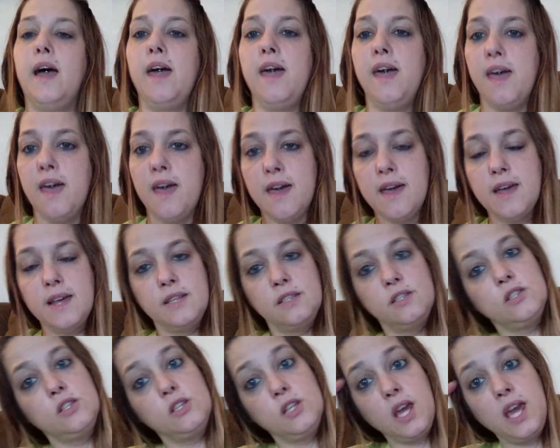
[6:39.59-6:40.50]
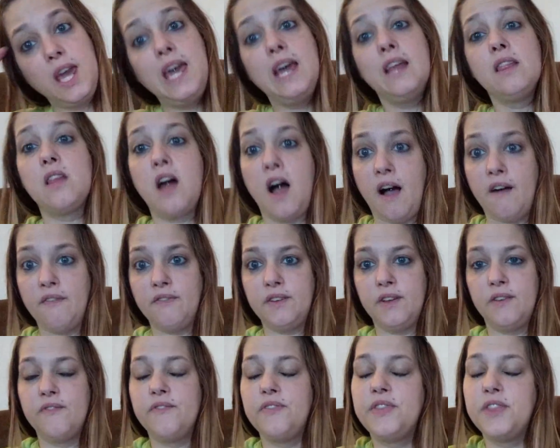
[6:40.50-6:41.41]
And he left.
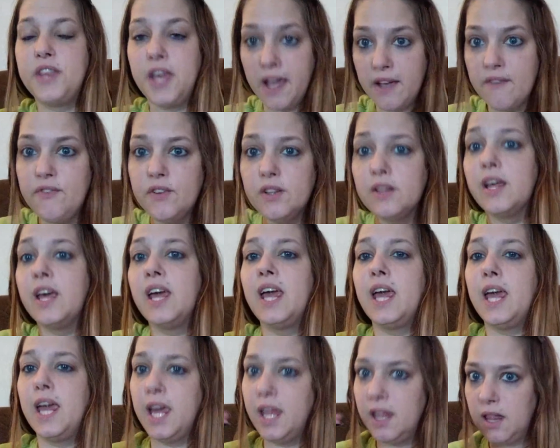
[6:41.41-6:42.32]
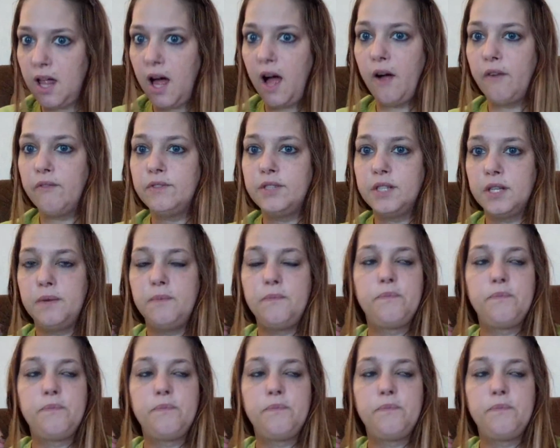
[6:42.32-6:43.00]
Thankfully, he left.